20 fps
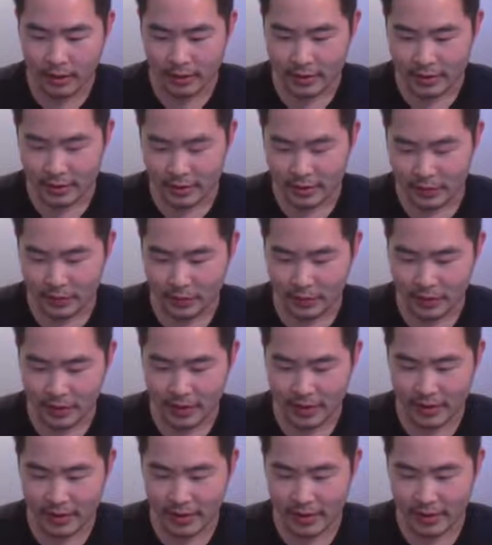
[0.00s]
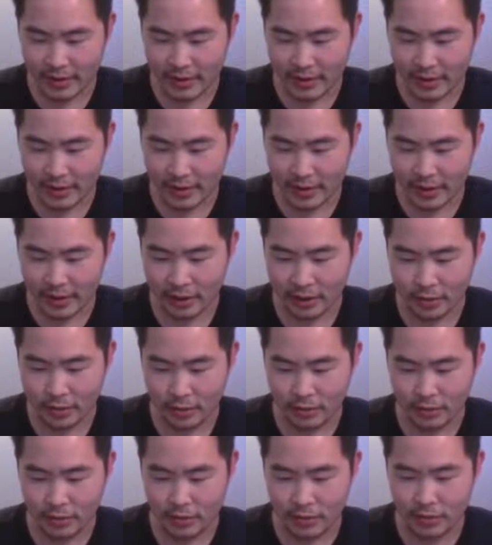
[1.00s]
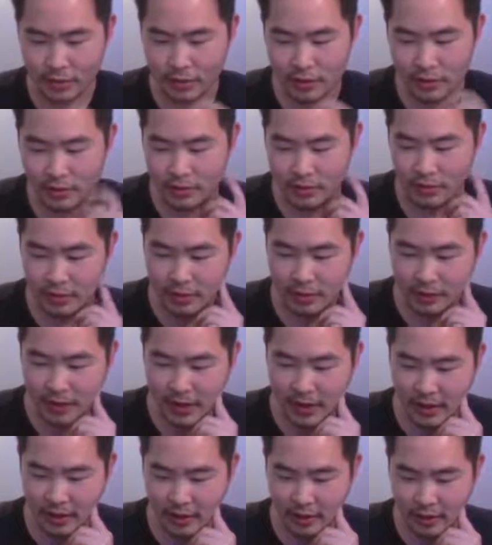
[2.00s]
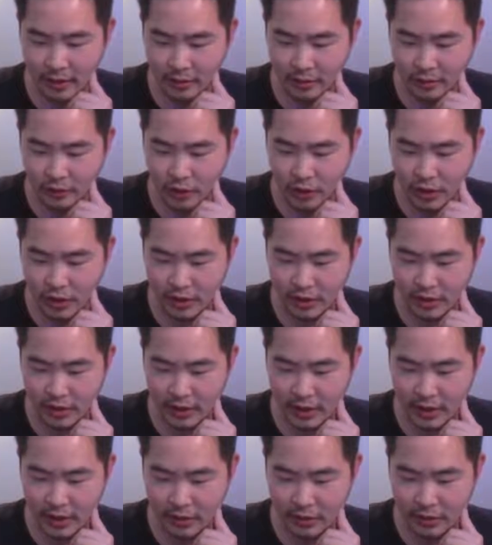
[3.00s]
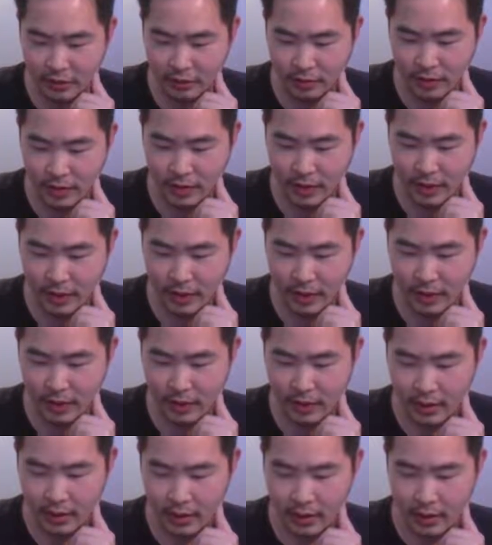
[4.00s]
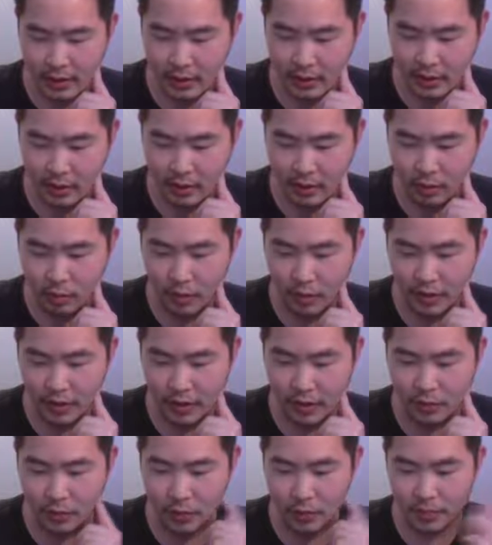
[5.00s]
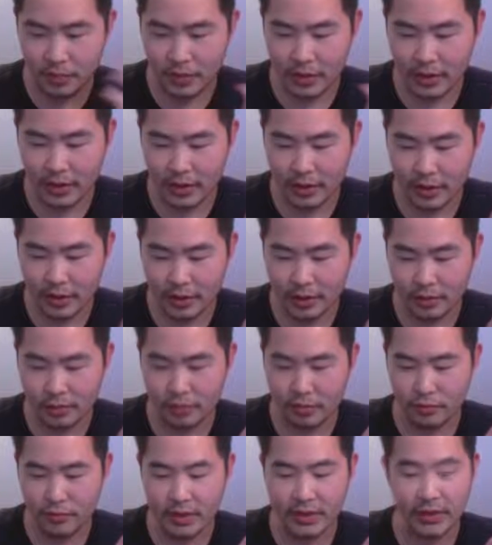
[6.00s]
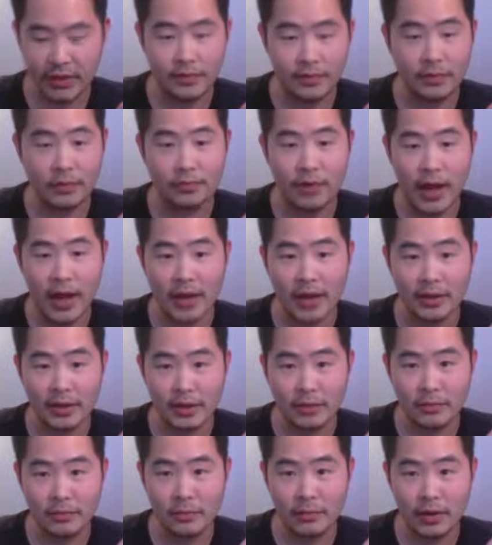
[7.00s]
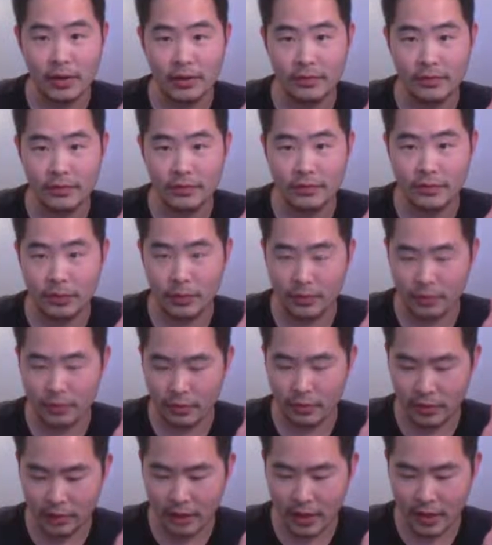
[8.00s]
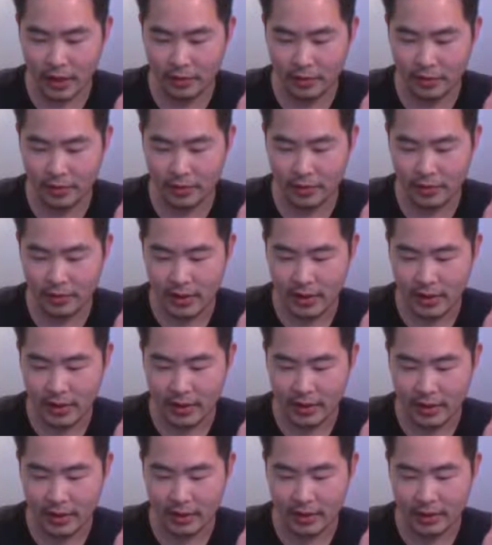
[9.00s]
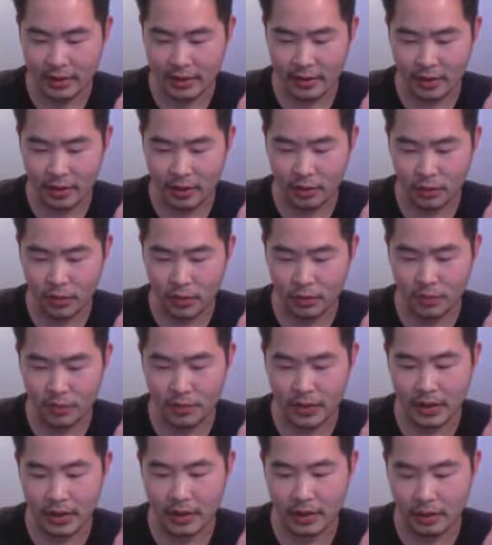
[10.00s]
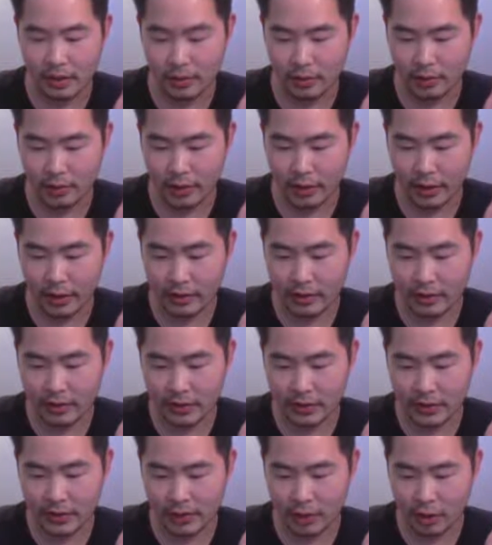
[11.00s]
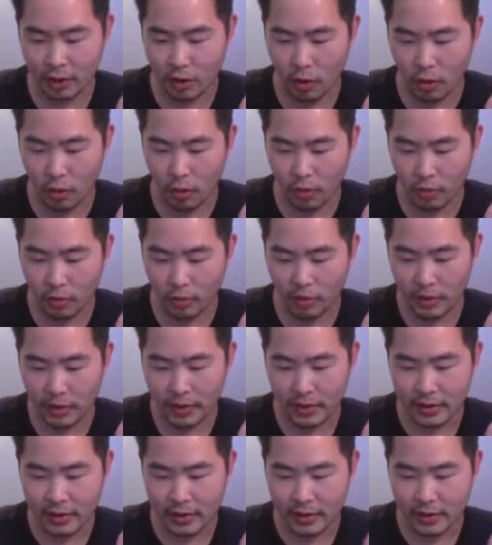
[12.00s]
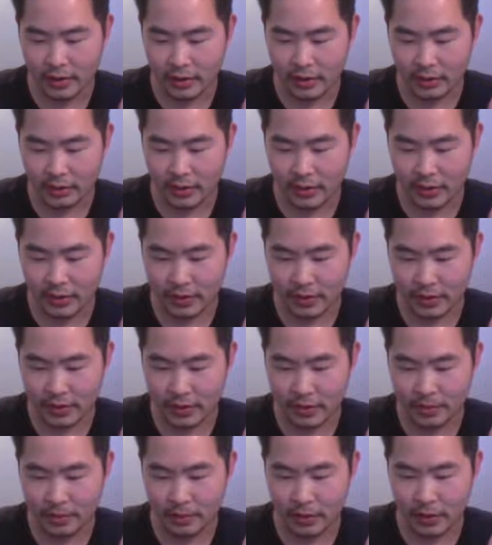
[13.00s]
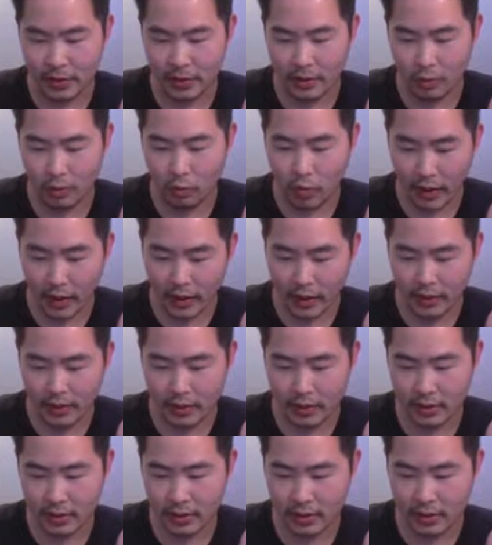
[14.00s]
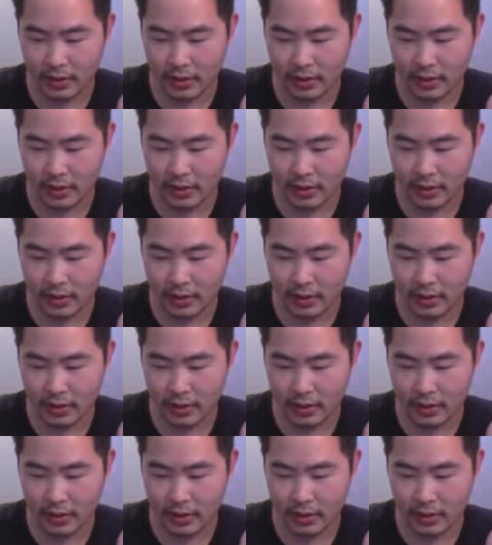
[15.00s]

this one is you, depending on which stage you get, one of them would be you receive a random one for your character, and then the other one would be either like this one's a gold, this one's a white,